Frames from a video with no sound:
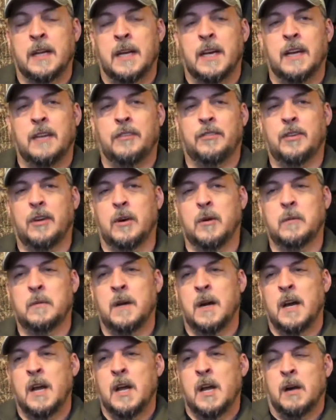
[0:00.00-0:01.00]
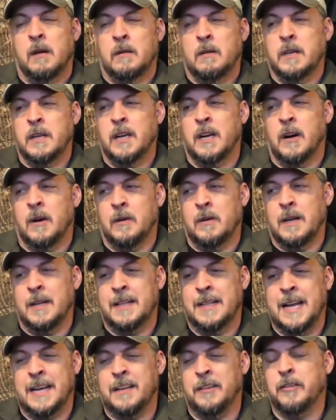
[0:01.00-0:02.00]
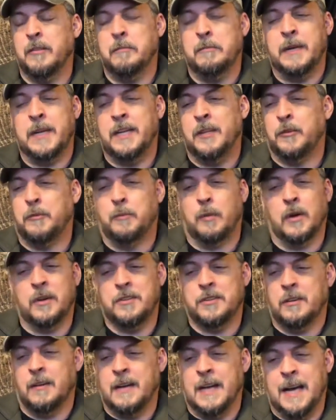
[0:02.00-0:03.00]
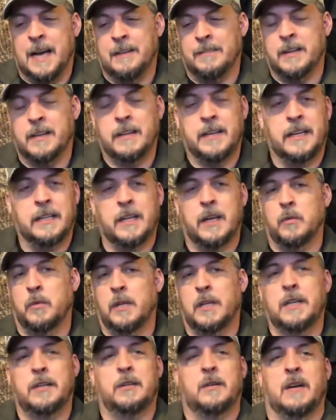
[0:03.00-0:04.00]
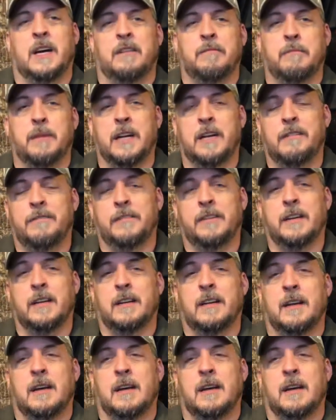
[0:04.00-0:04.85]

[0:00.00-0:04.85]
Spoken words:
And so, you know, that doesn't mean sports don't have anything. They really do have benefit.